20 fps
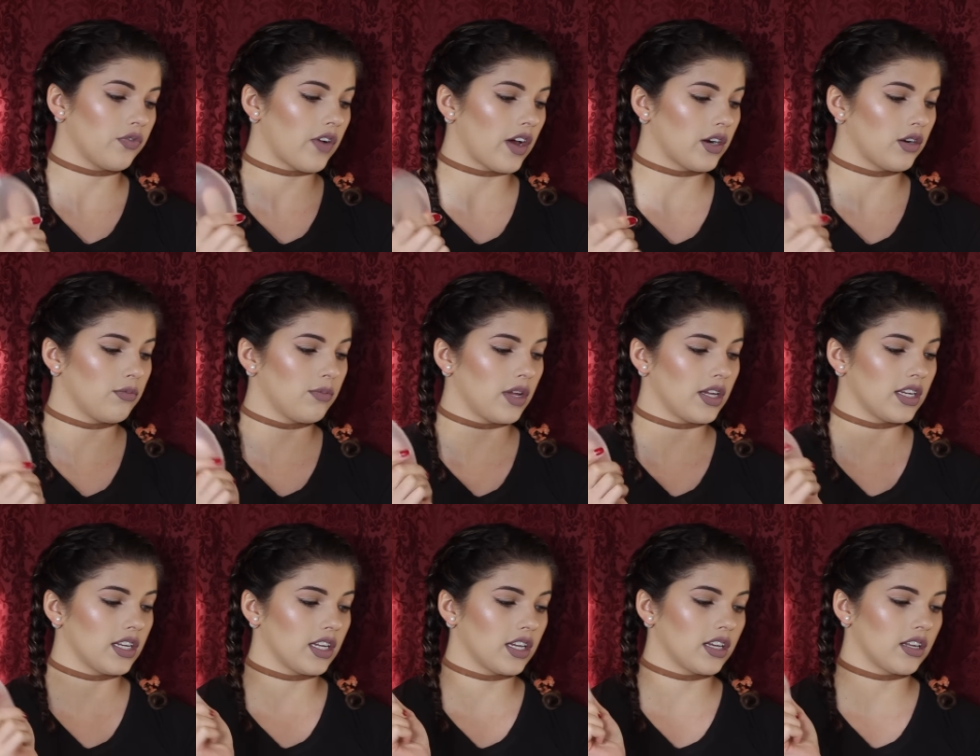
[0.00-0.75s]
Final
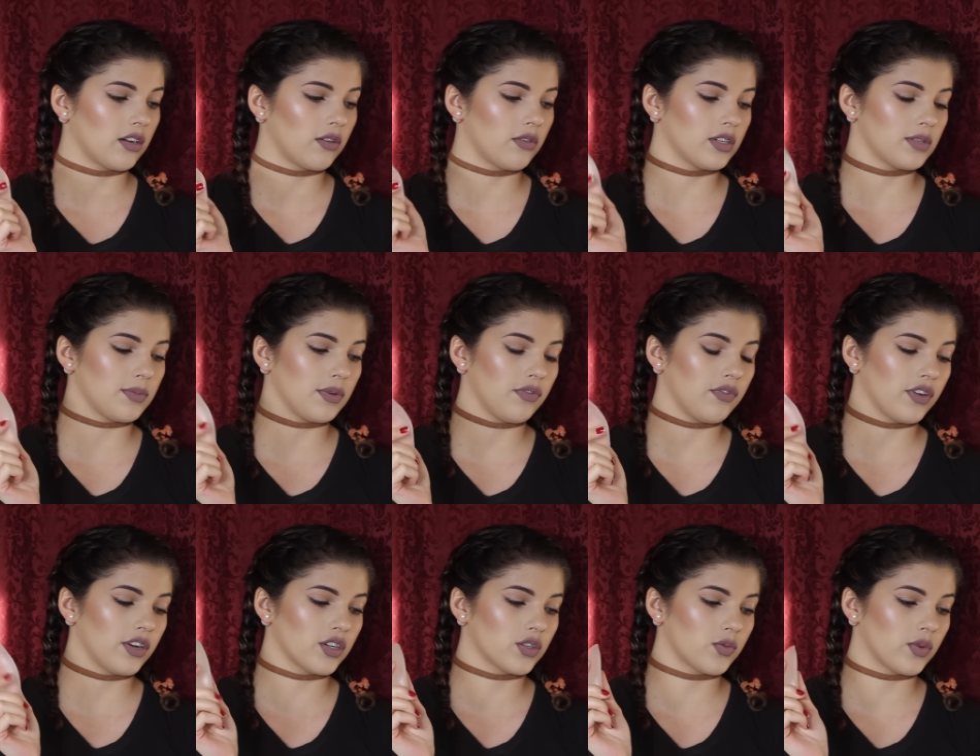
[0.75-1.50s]
blending can always be
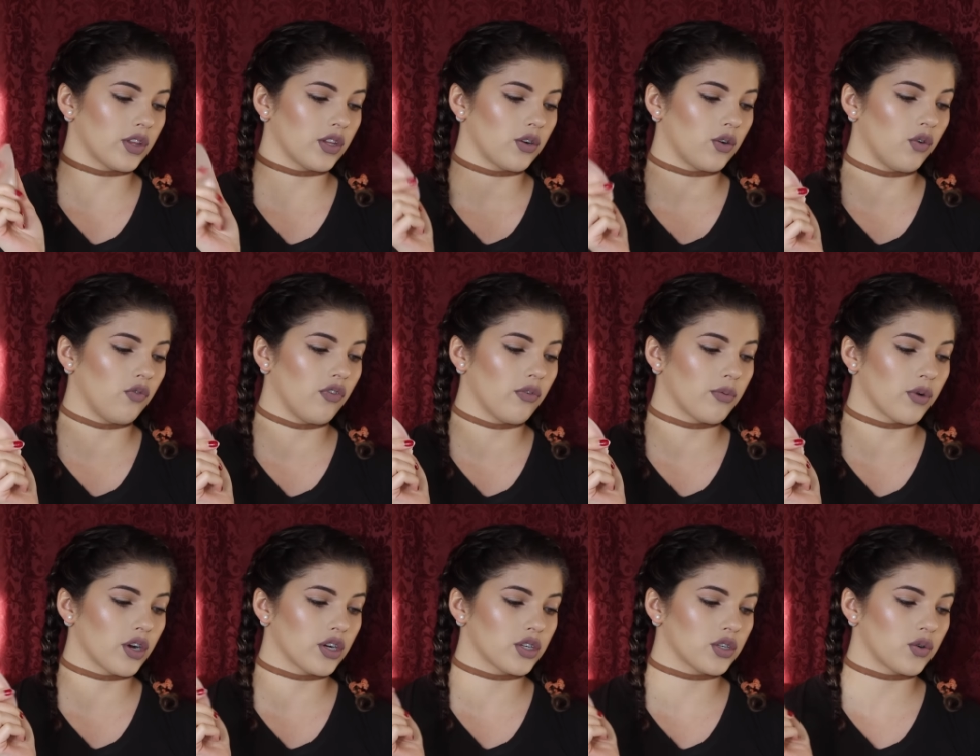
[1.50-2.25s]
finished with an oval
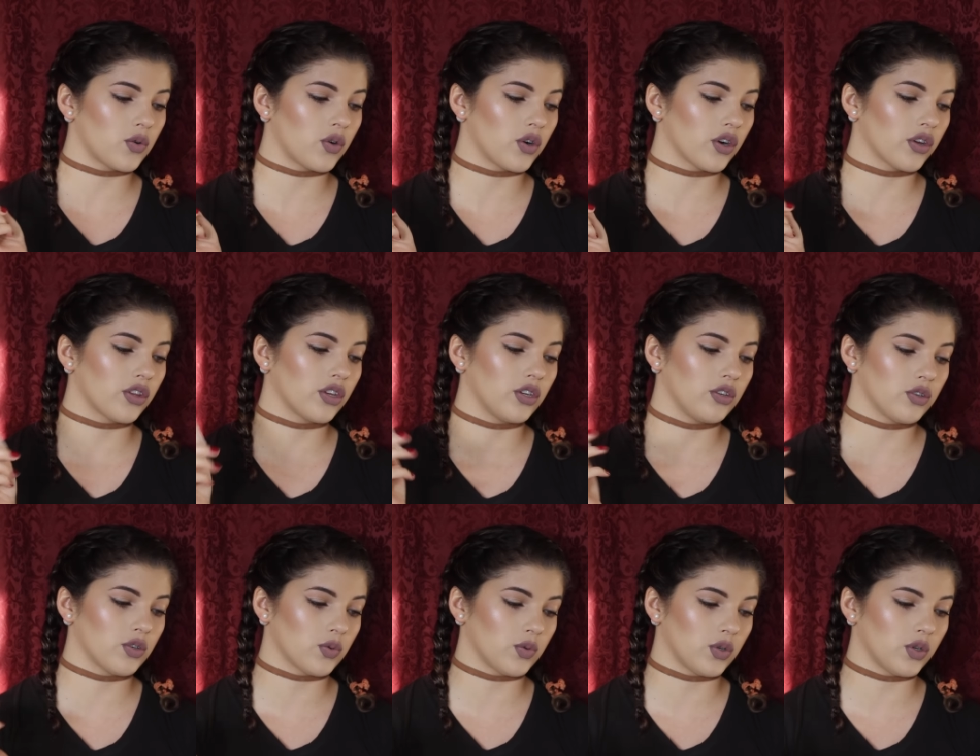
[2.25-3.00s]
brush or the
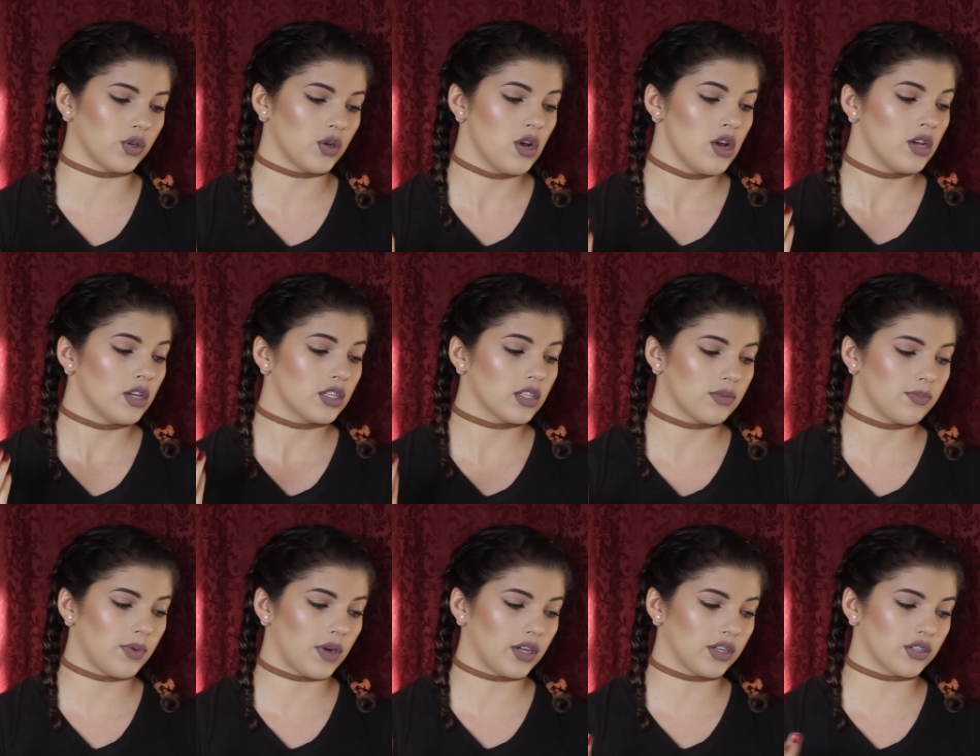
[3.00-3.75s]
usual
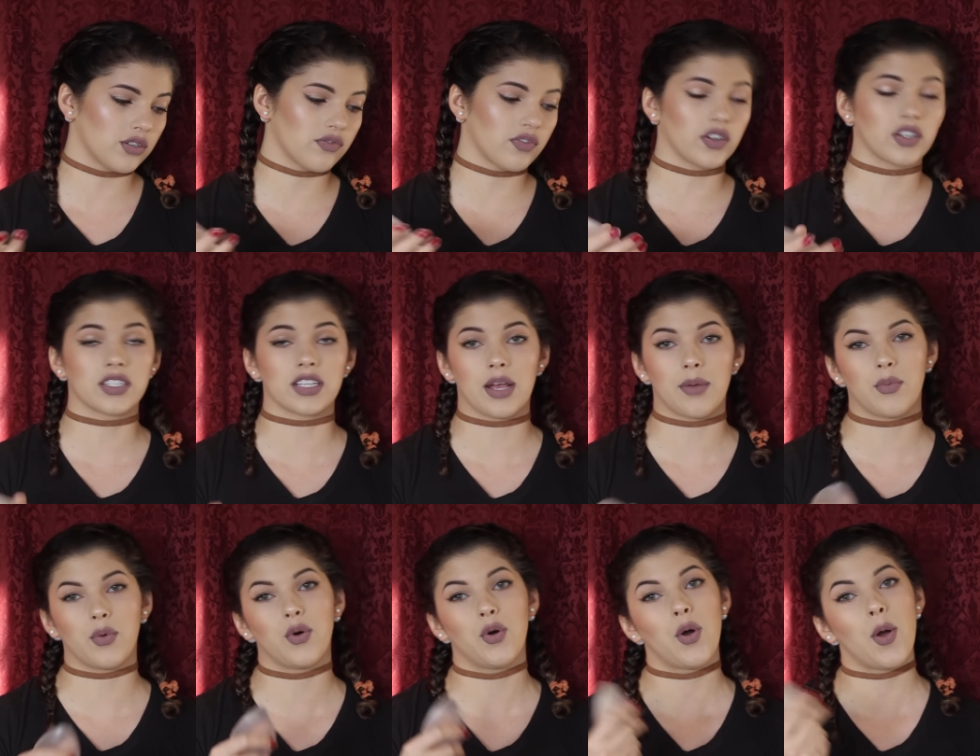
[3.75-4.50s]
sponge, for
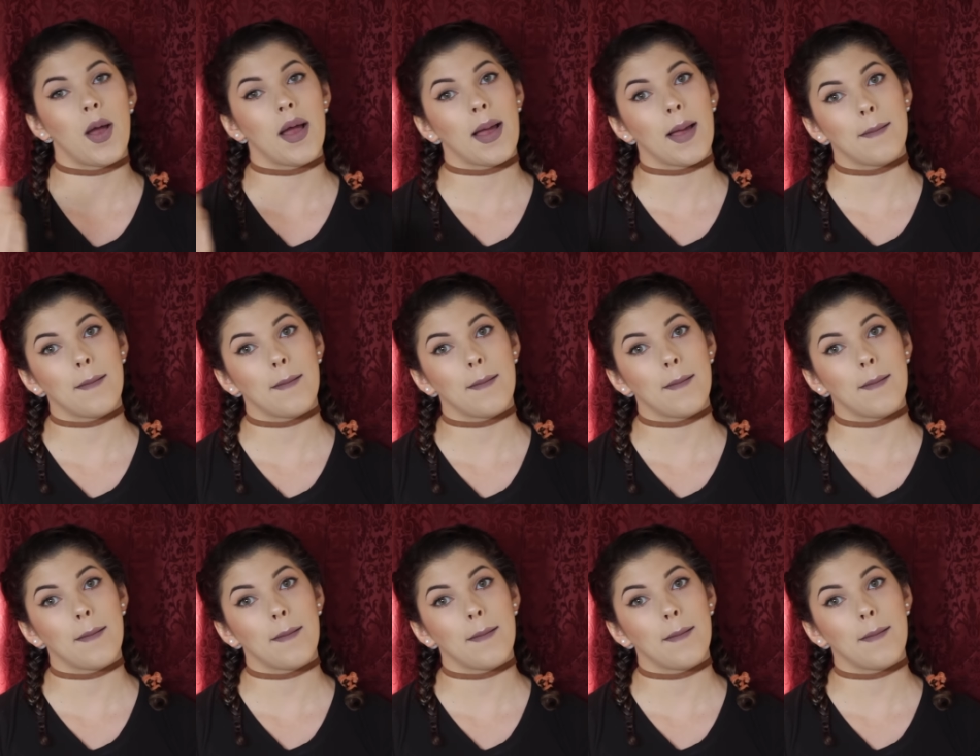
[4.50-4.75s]
example,